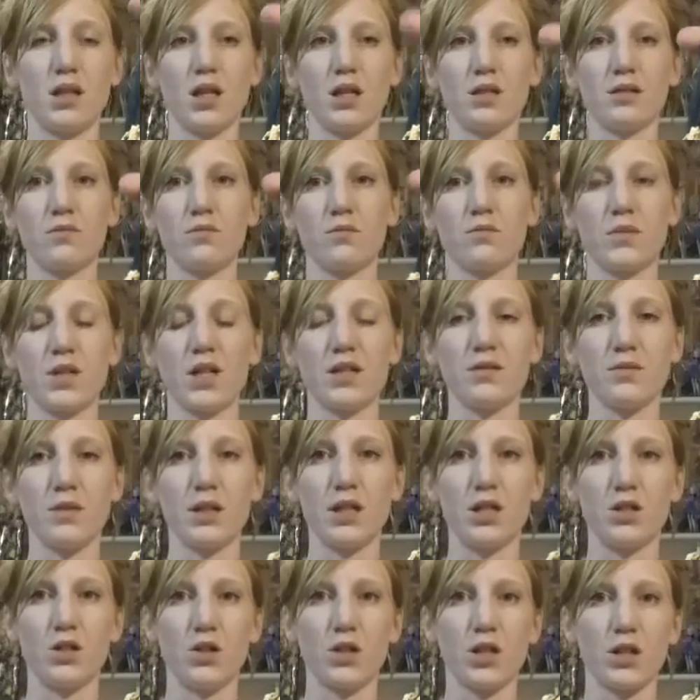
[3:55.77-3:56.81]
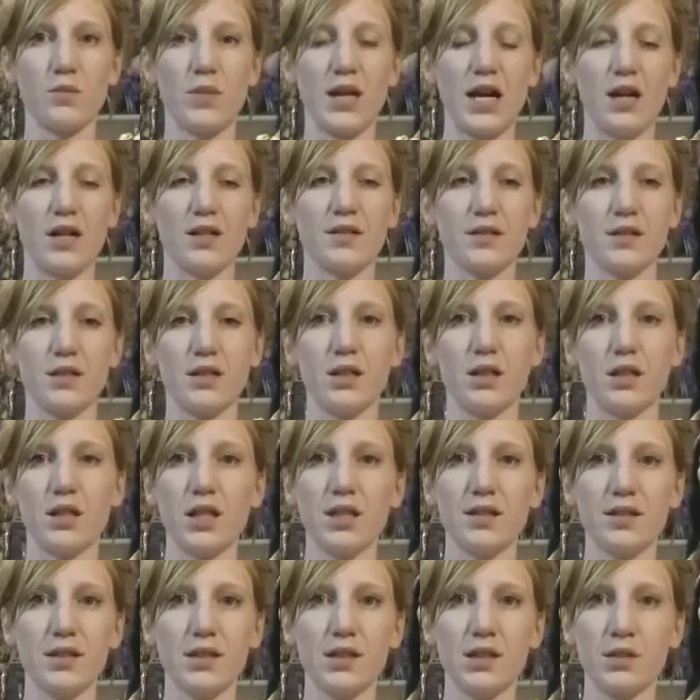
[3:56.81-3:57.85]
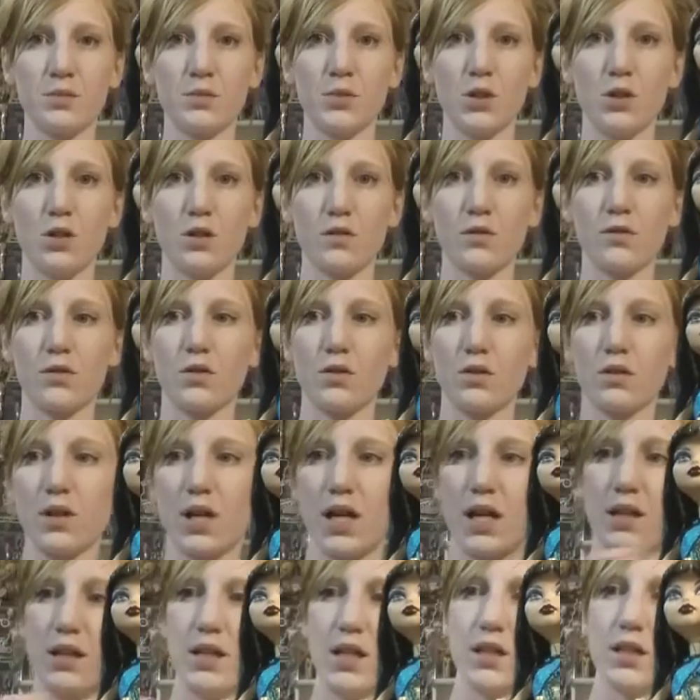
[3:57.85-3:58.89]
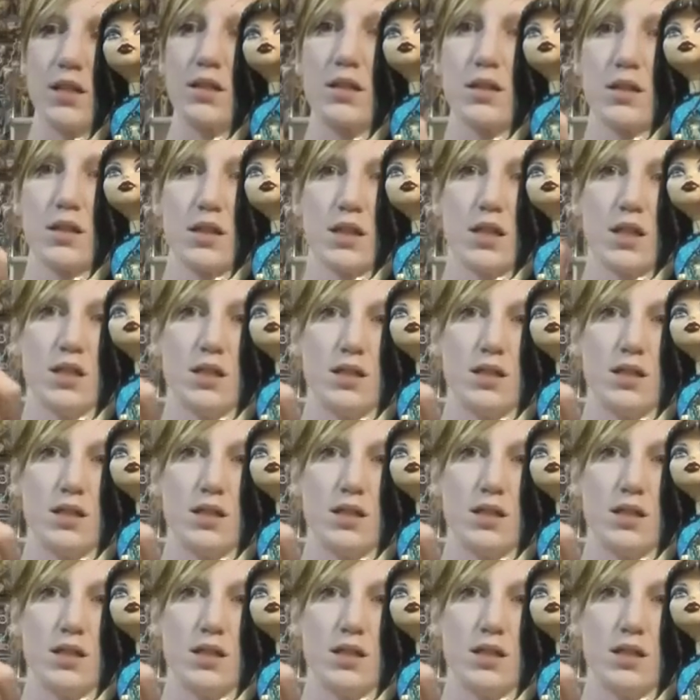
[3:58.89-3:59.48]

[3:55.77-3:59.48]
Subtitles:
there's really no comparison. This is beautiful and this